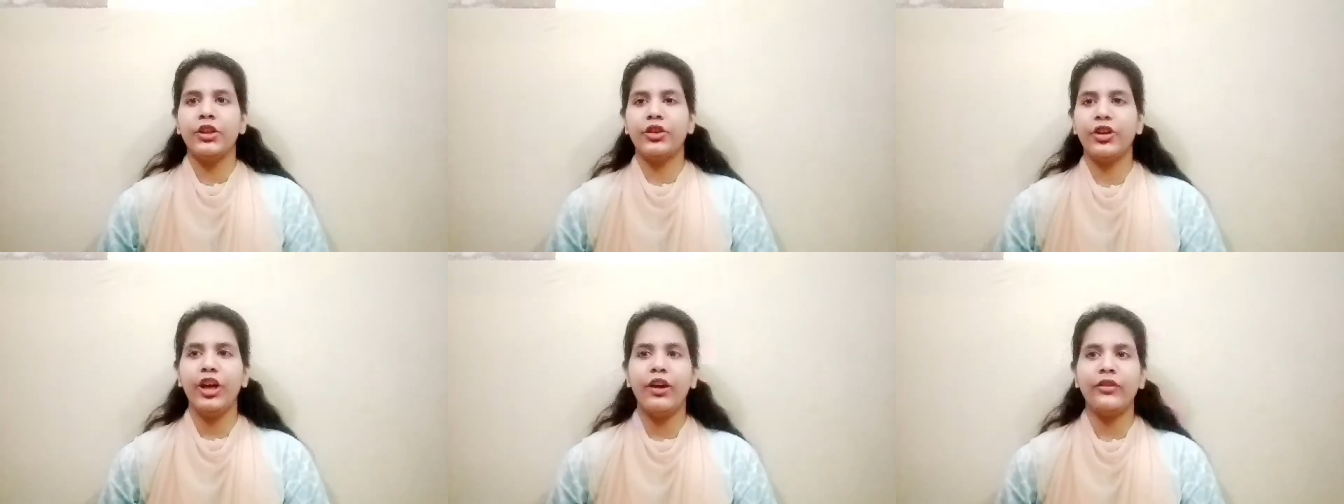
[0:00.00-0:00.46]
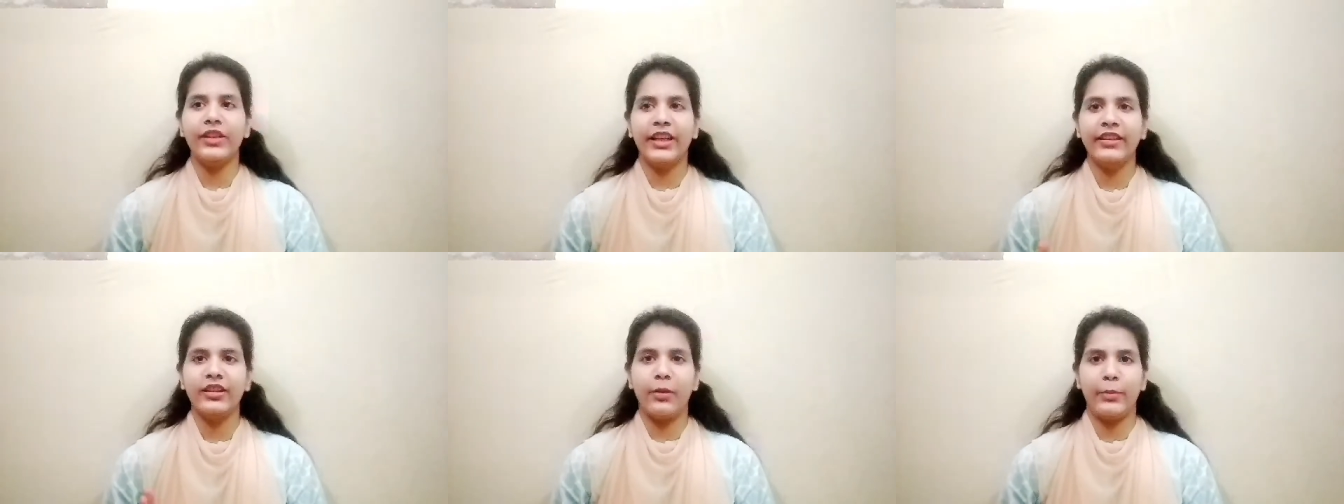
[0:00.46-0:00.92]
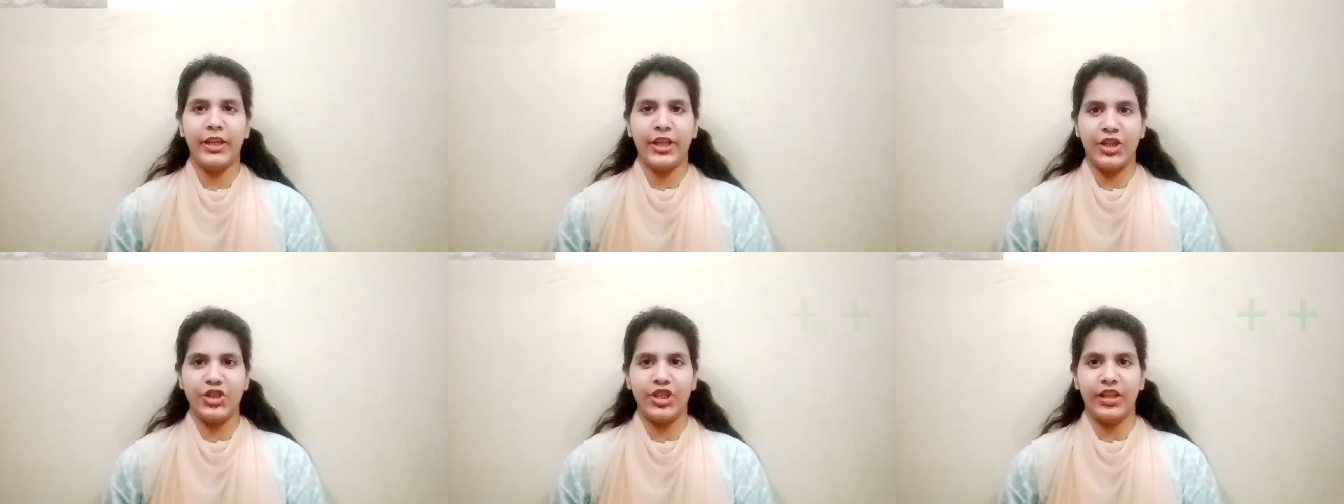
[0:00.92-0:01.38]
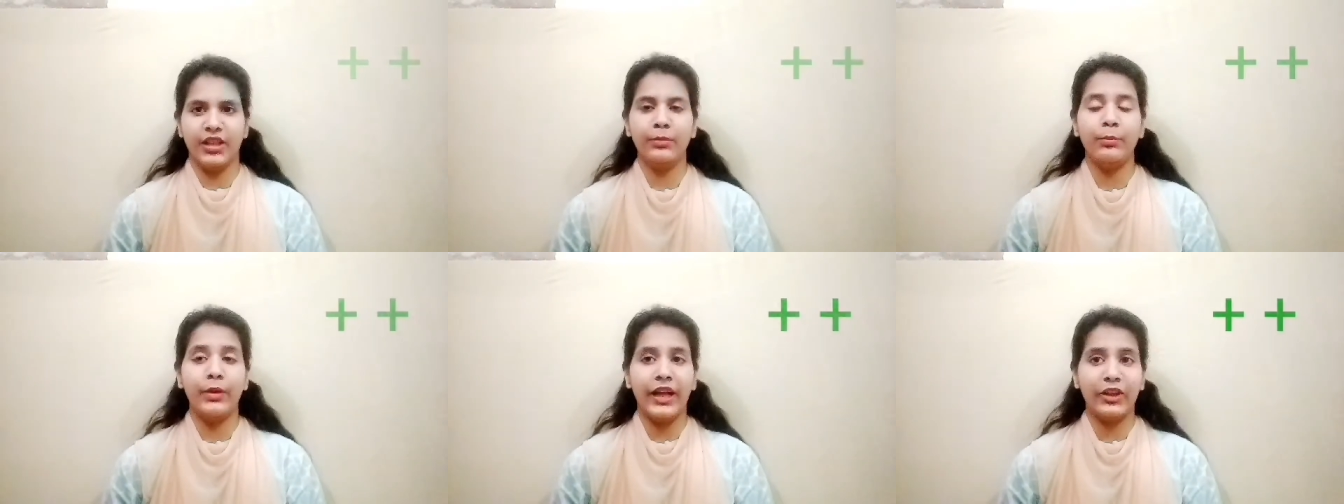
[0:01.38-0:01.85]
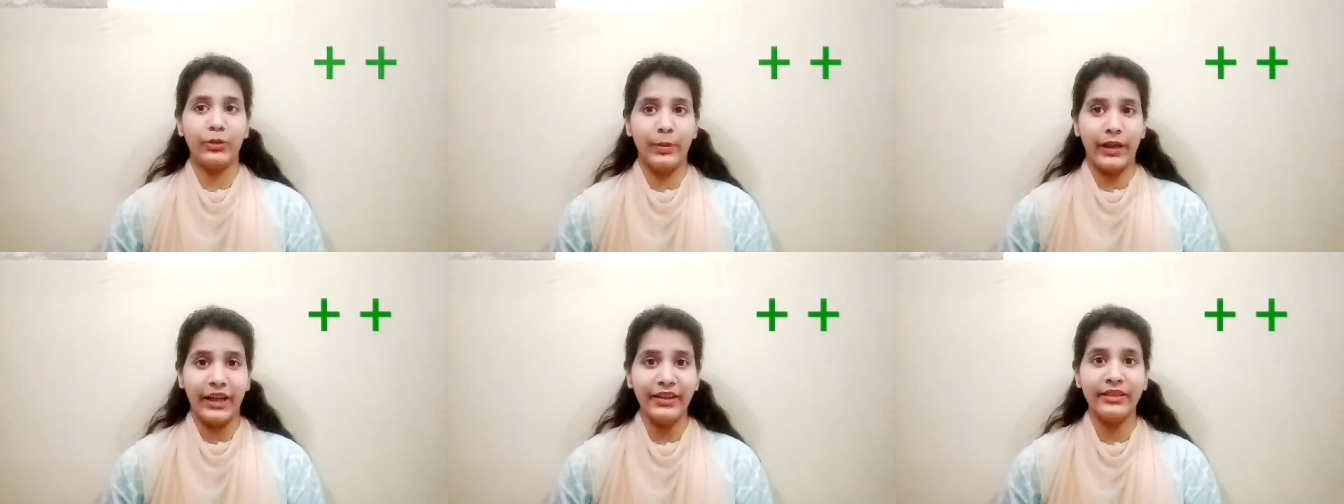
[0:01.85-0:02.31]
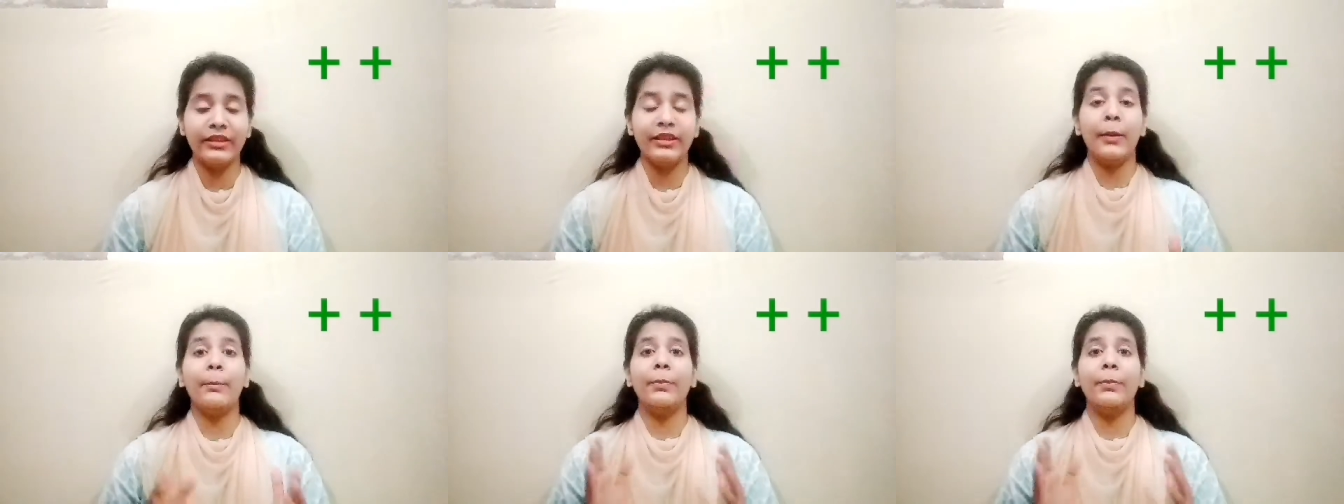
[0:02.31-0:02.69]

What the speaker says: Three of these combination plus plus,